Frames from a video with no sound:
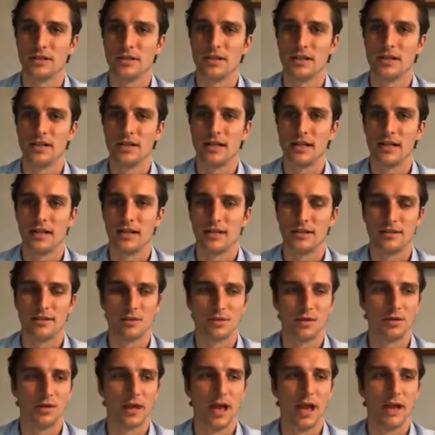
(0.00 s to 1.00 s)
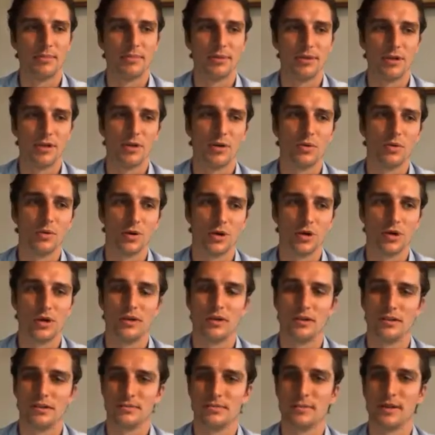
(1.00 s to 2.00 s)
in the old IPO
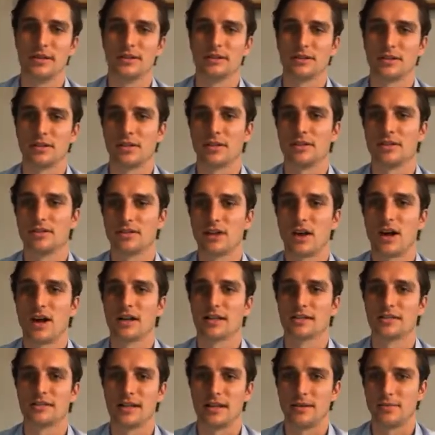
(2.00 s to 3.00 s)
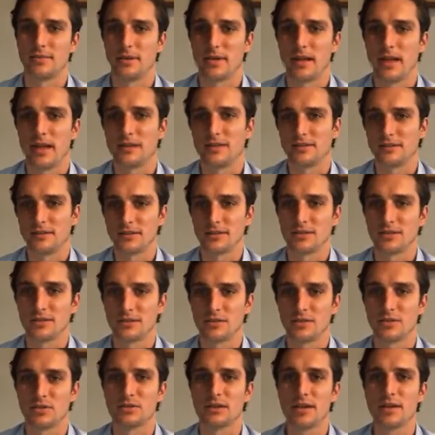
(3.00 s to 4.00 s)
world is basically stock stabilizers.
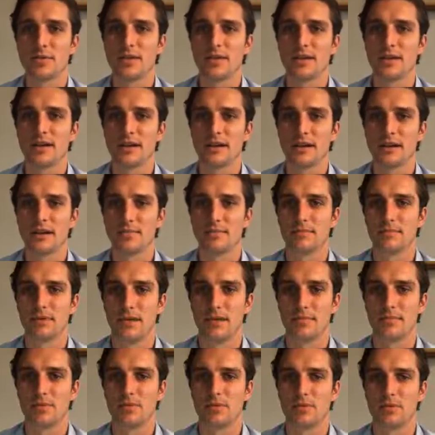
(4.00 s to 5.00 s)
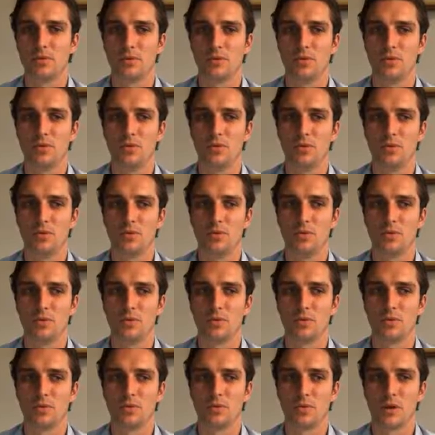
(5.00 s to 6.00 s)
So some of the people who
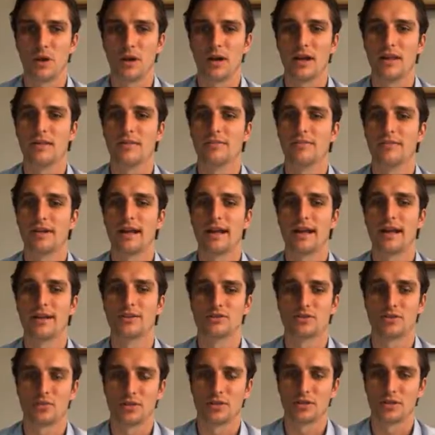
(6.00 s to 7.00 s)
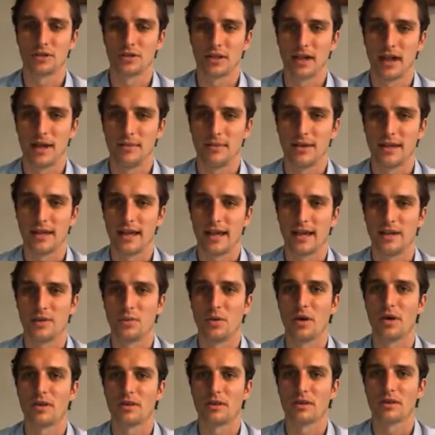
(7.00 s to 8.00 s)
are in the financial world are coming in
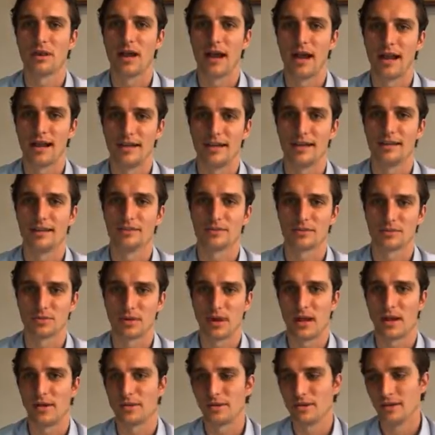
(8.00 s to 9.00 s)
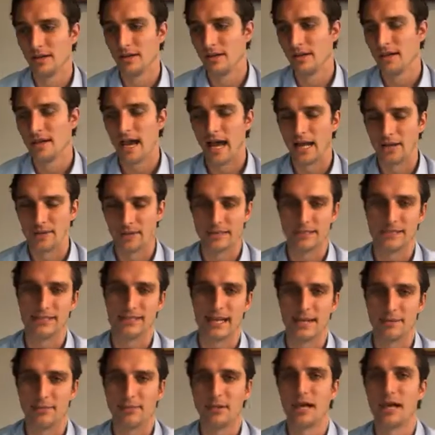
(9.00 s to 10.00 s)
with ideas around, how do I
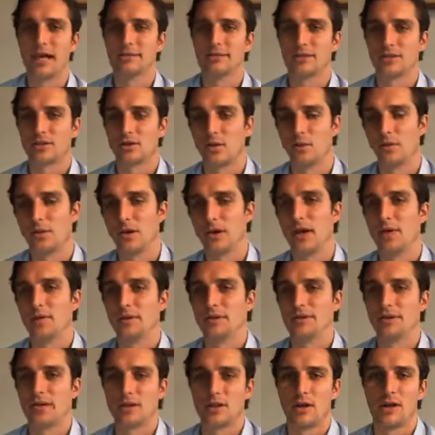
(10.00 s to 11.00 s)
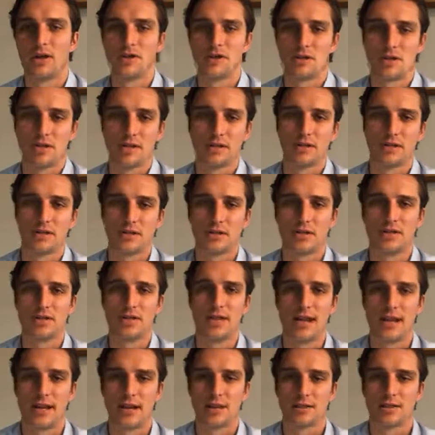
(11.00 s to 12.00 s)
stabilize a coin once I launch it on an
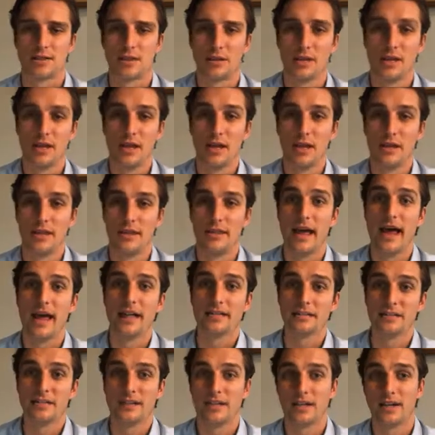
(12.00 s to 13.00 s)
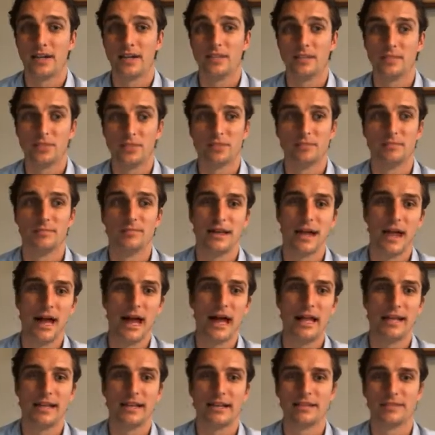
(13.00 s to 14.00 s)
exchange? So that's good. What's
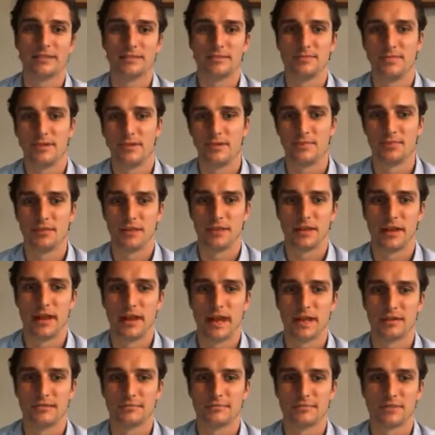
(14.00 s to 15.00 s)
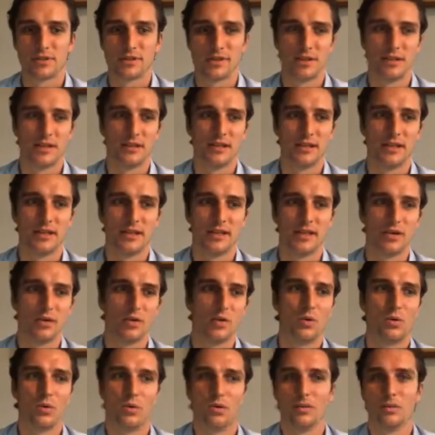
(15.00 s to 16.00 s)
bad is the people that currently,
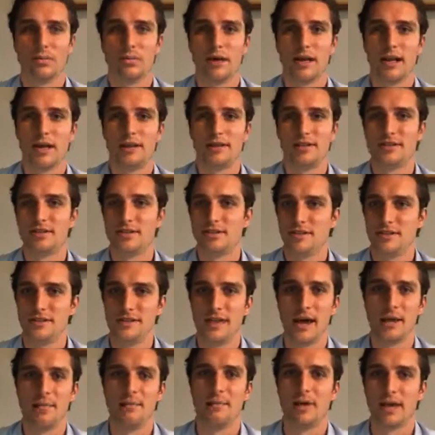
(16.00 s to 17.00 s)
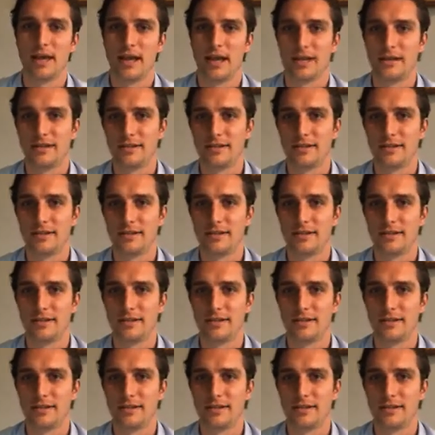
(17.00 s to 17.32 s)
hold a bunch, dump it,